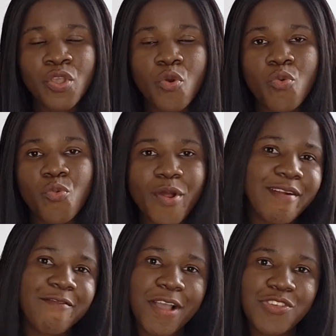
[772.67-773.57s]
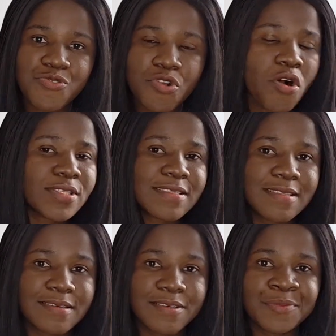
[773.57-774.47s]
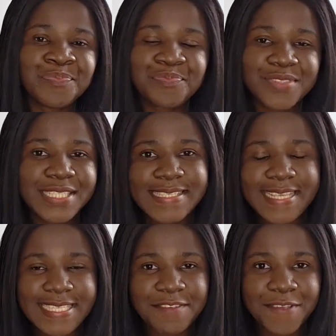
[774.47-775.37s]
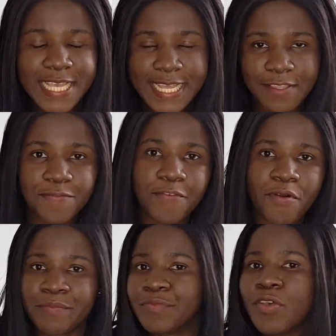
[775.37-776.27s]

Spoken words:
wherever you got the certificate from